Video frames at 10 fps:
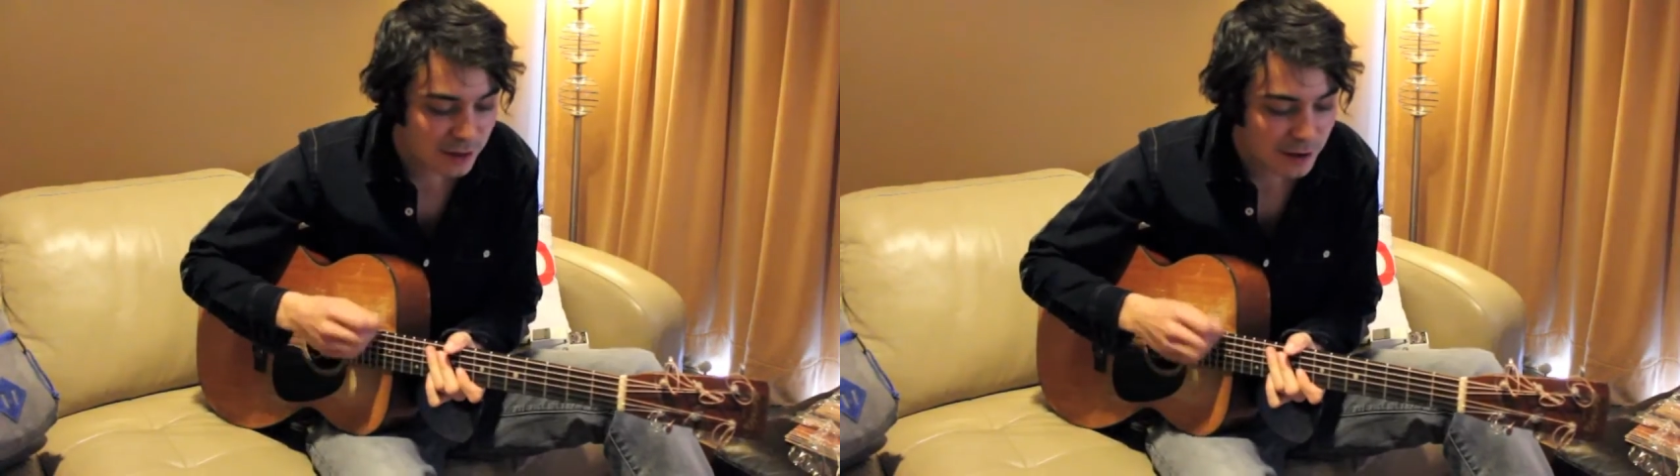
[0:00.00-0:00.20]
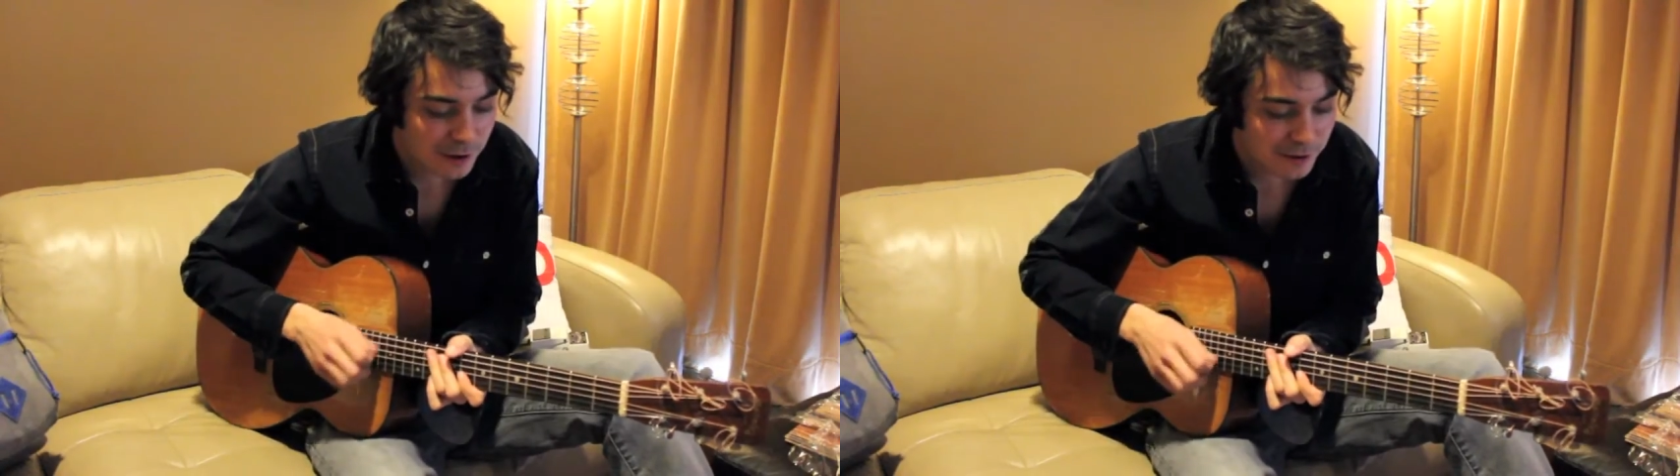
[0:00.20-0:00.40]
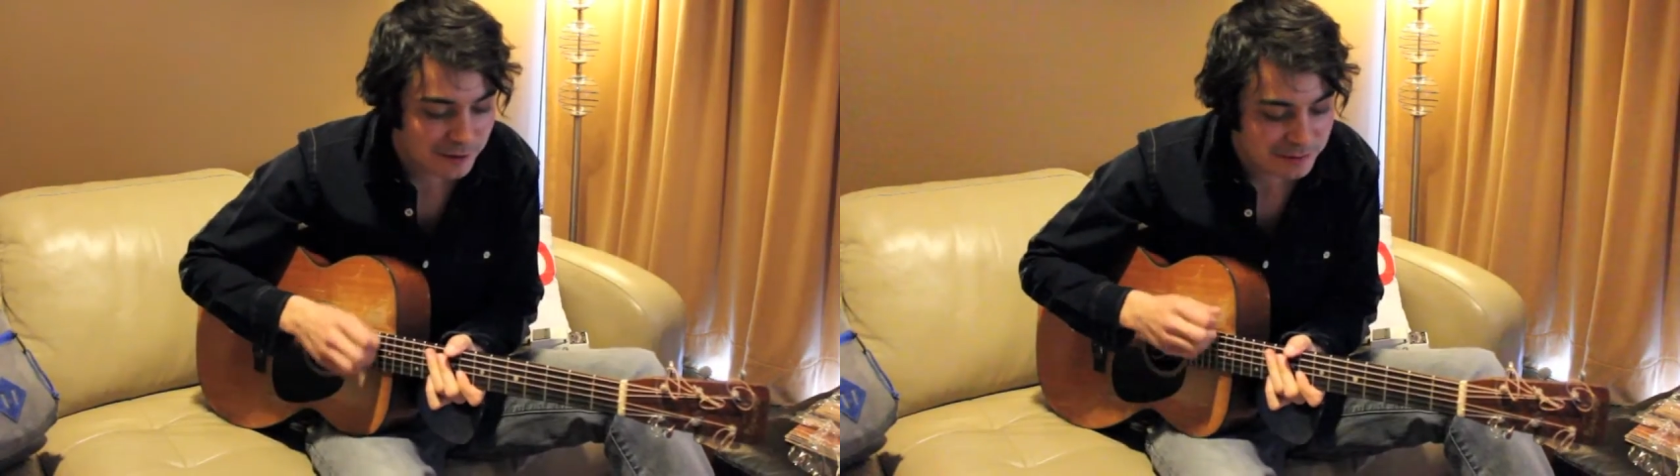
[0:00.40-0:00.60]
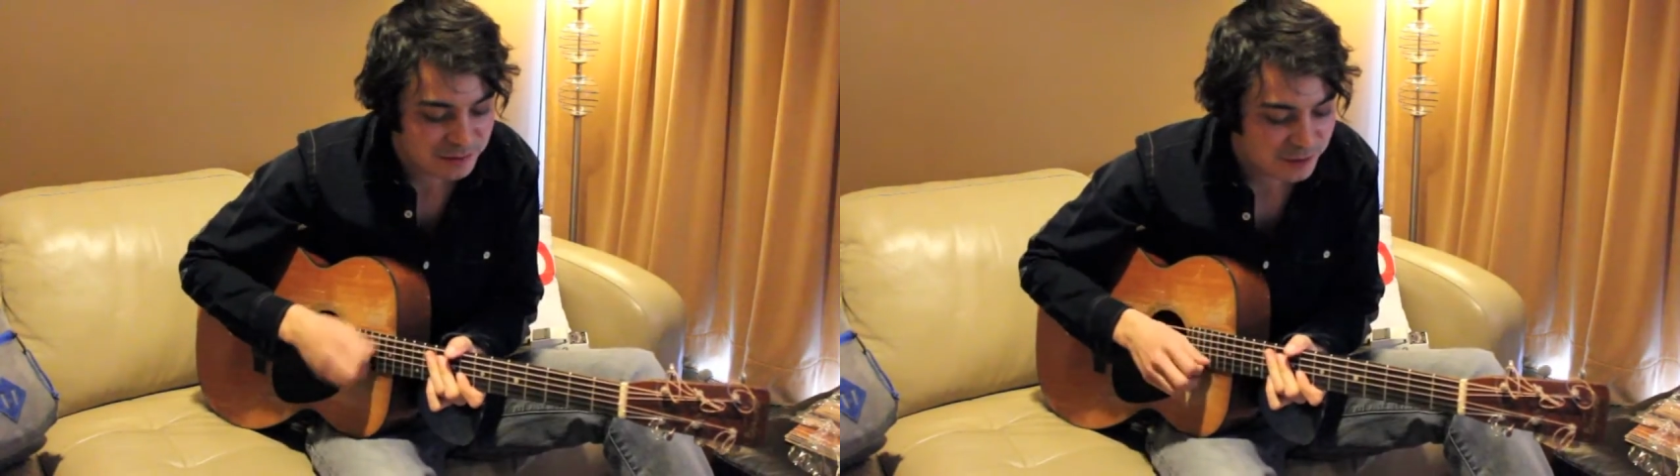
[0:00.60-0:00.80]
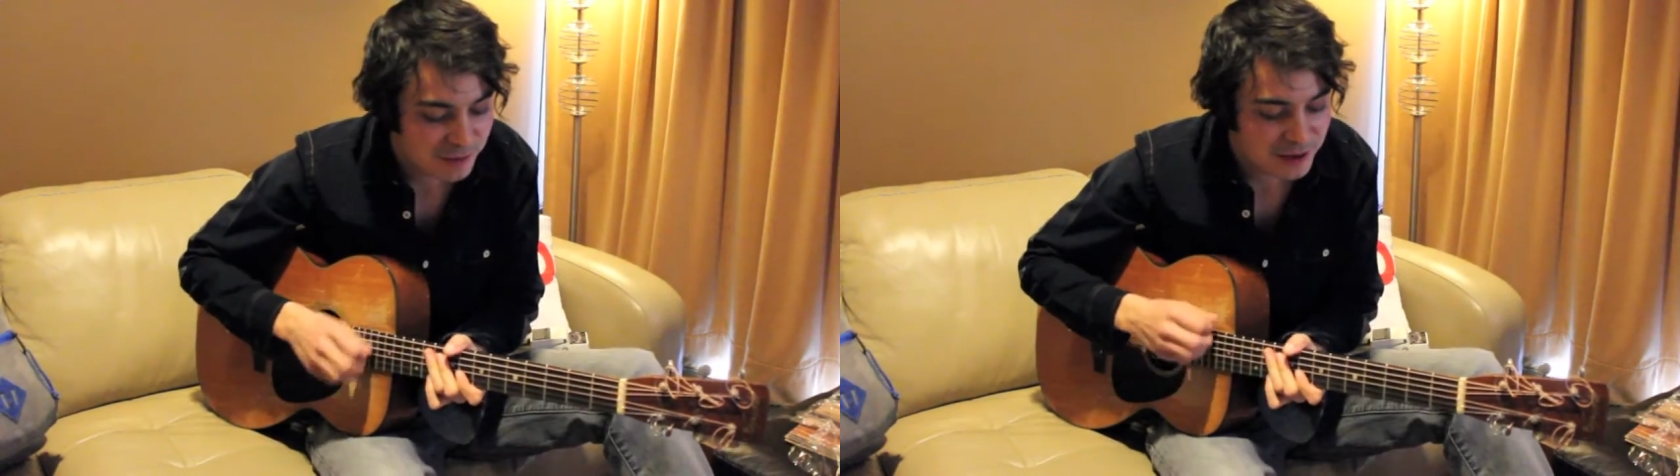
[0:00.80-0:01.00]

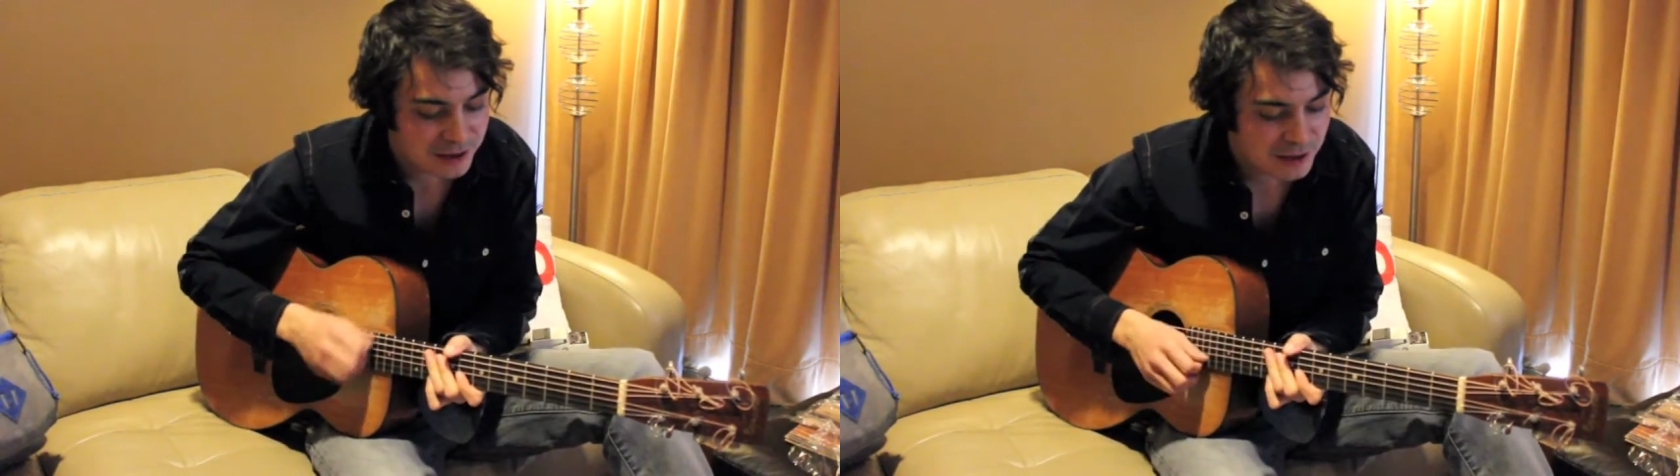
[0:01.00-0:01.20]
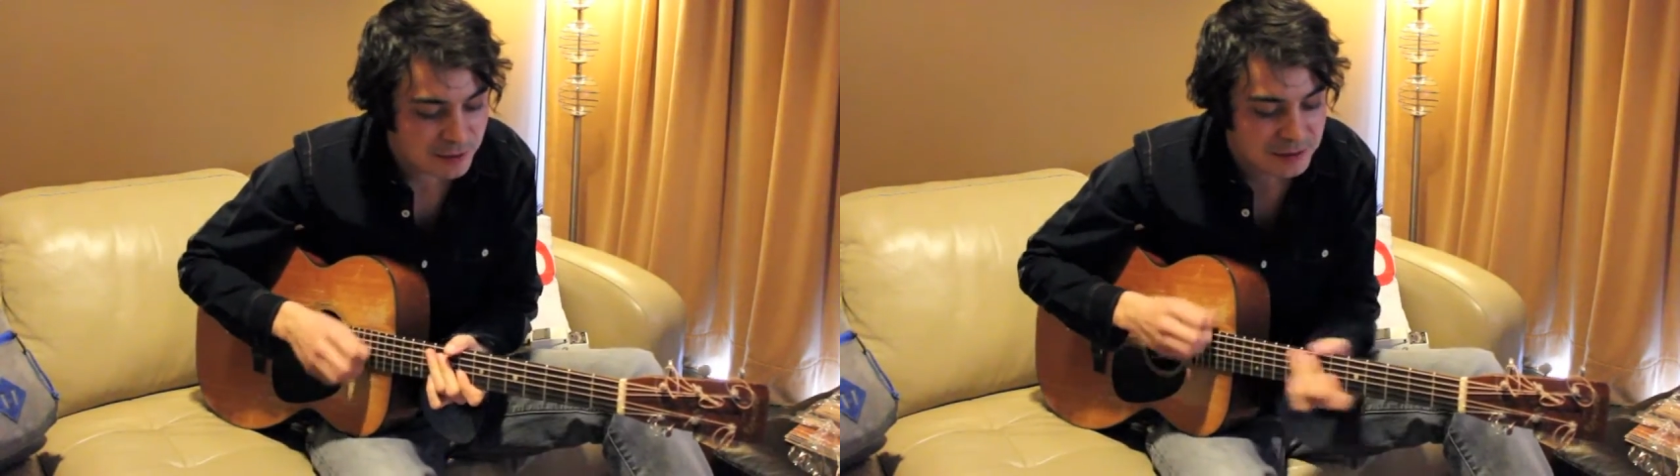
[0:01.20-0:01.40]
arms, baby.